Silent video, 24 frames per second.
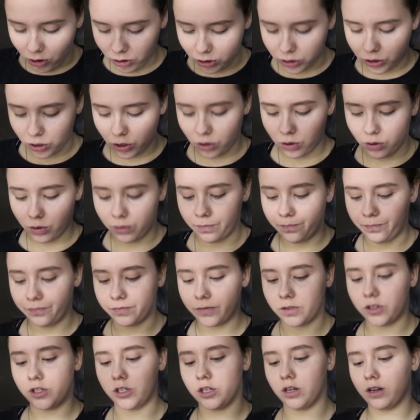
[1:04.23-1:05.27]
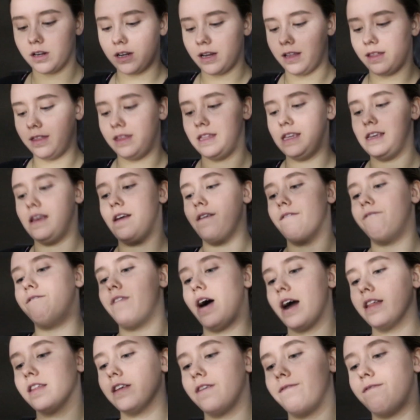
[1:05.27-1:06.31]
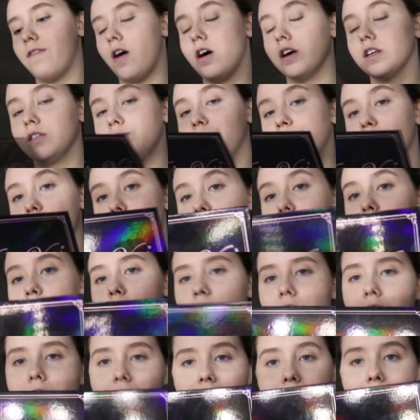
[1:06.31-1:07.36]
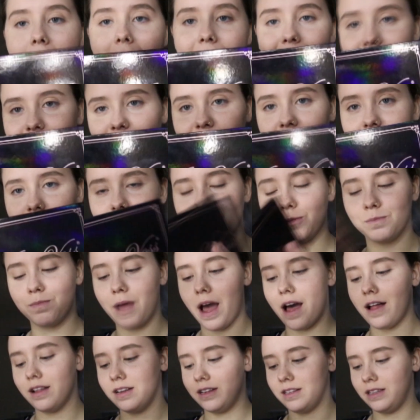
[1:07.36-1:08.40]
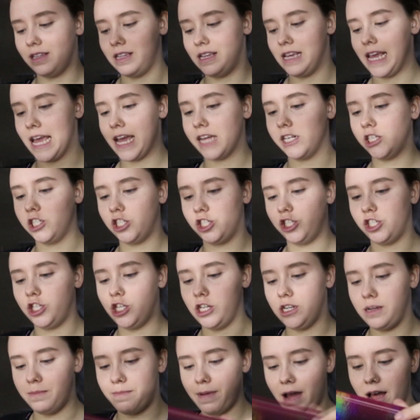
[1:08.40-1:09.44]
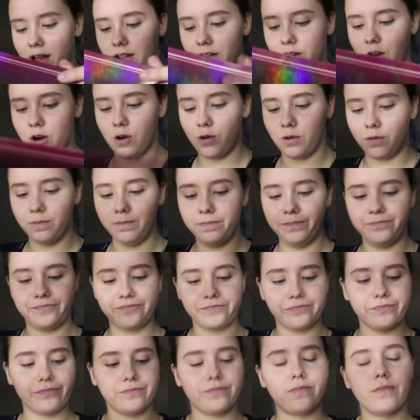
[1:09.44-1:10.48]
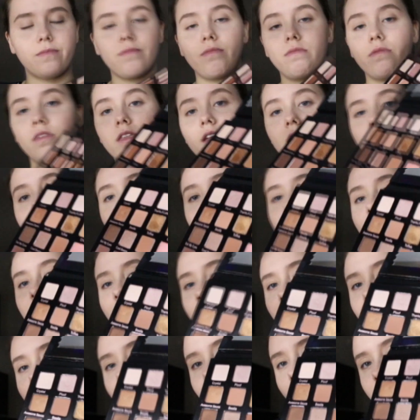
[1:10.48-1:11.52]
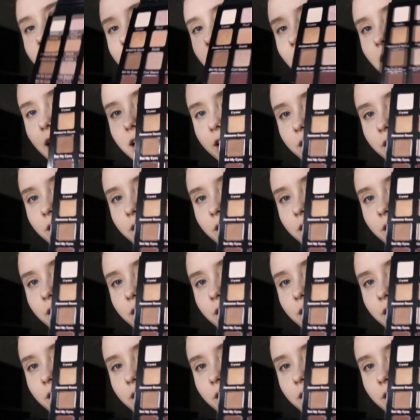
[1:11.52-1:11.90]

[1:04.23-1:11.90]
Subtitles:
also took the Violet Voss Pro eyeshadows palette, the HG palette, home, and I